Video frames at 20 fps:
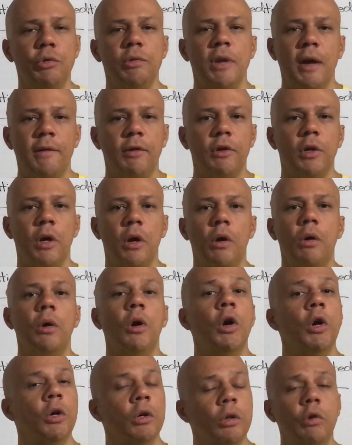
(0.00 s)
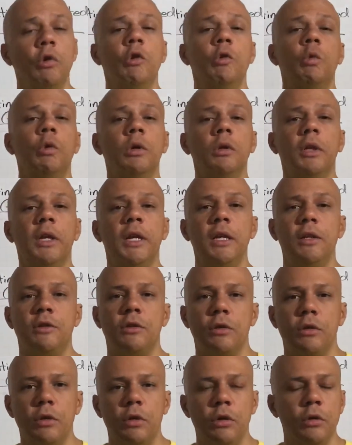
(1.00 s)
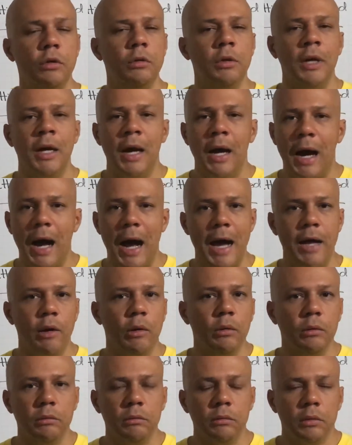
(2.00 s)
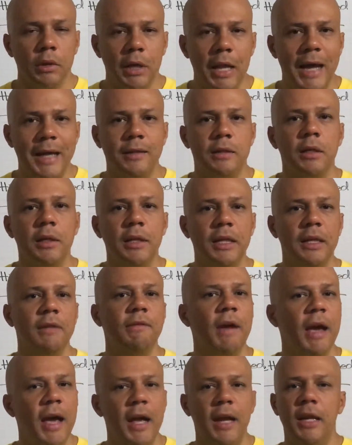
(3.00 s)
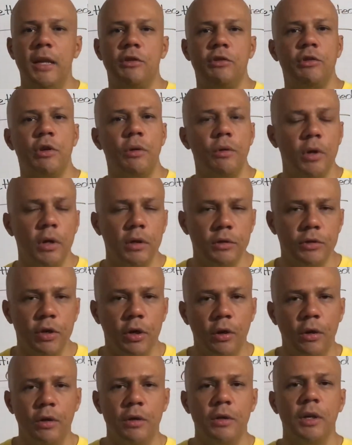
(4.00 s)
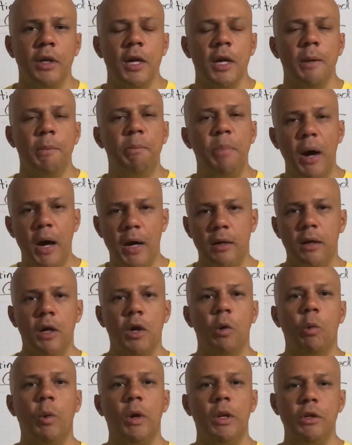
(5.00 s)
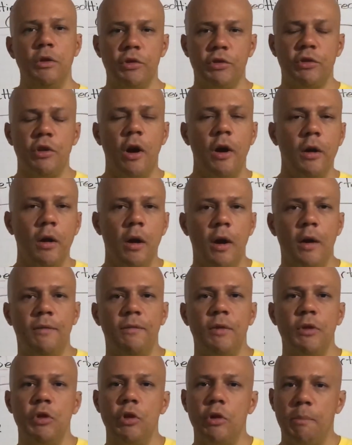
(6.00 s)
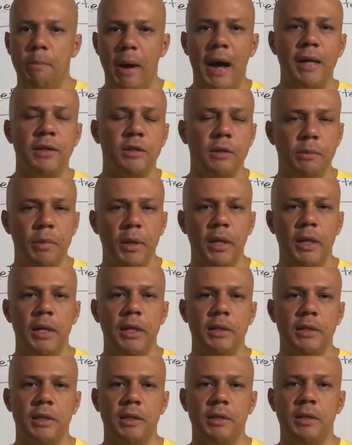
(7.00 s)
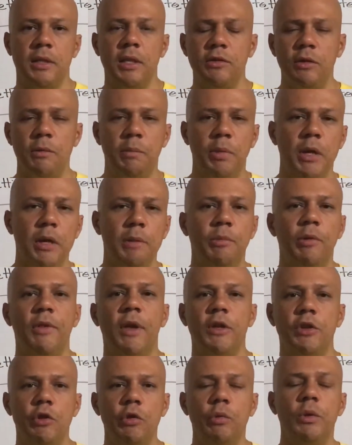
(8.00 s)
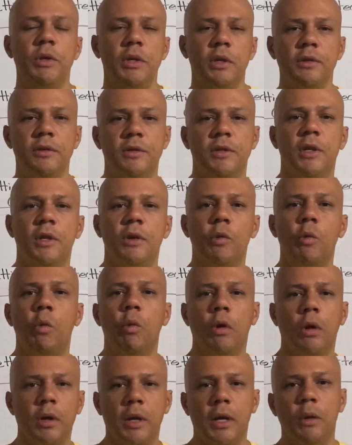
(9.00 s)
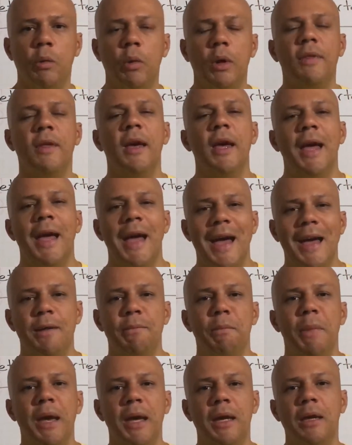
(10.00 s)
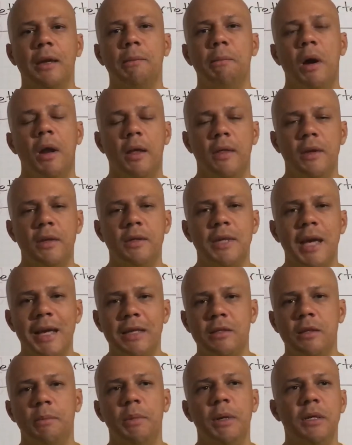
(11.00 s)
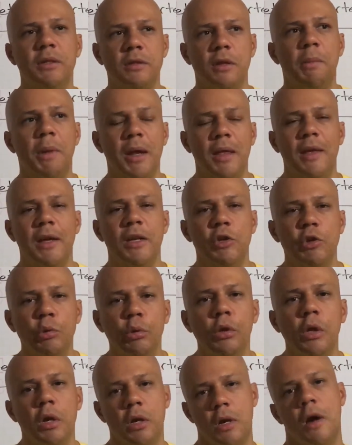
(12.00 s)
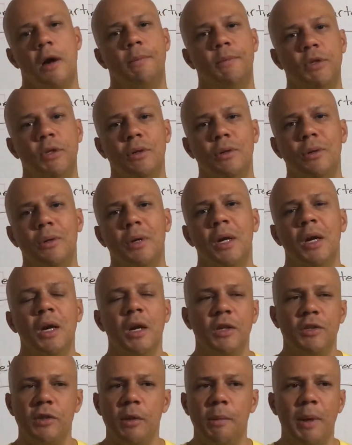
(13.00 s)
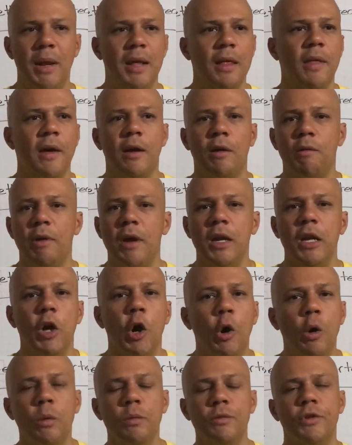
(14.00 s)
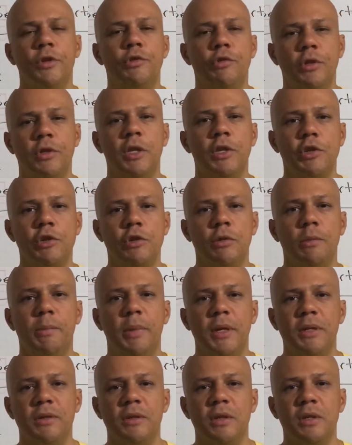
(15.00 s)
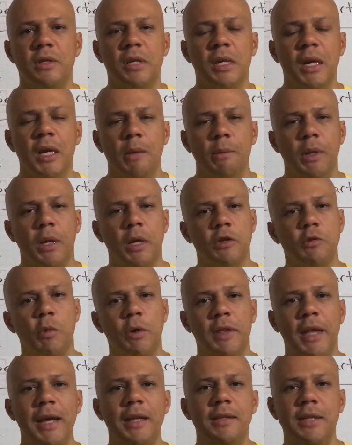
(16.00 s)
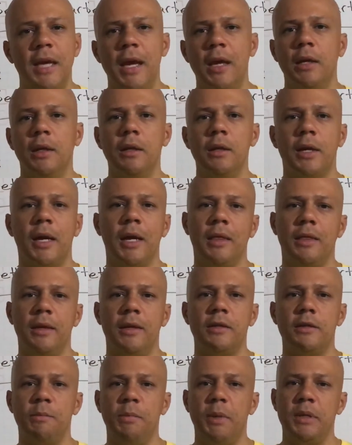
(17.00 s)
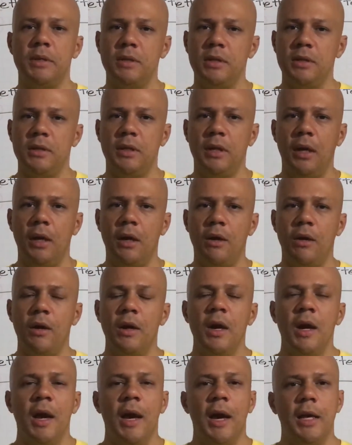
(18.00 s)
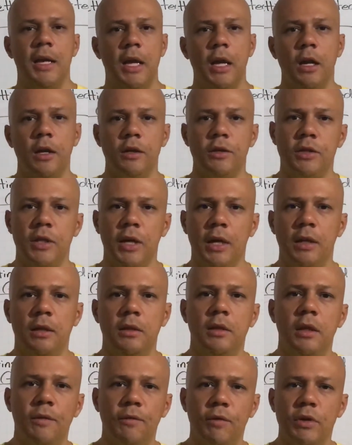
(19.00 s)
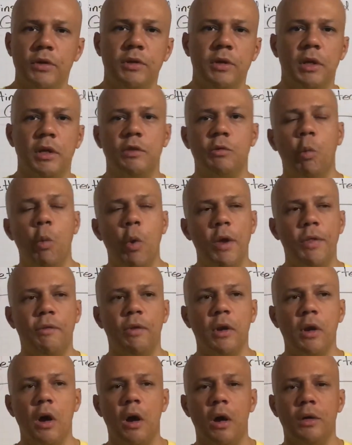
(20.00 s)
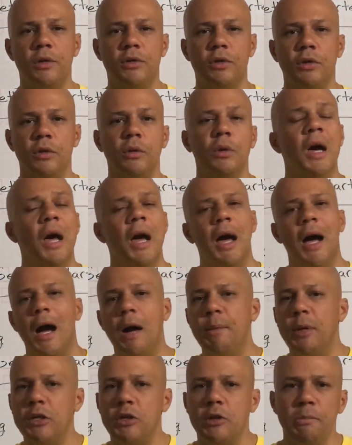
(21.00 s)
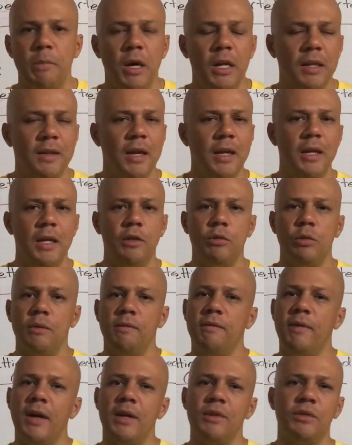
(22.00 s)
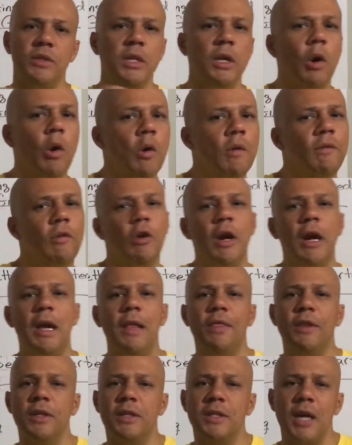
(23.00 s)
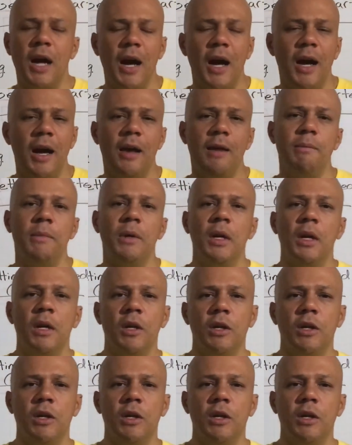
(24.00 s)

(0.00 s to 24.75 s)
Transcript: you never know who will lead to who. I don't like to leave any stone unturned. But when you start off your possibilities list, these are people that you would consider working with and making money. This has to be somebody that you look up to, somebody that already owns a traditional business. Because when they take a look at this business here and they understand the differences with regard to how much money they need to invest, the overhead, the time,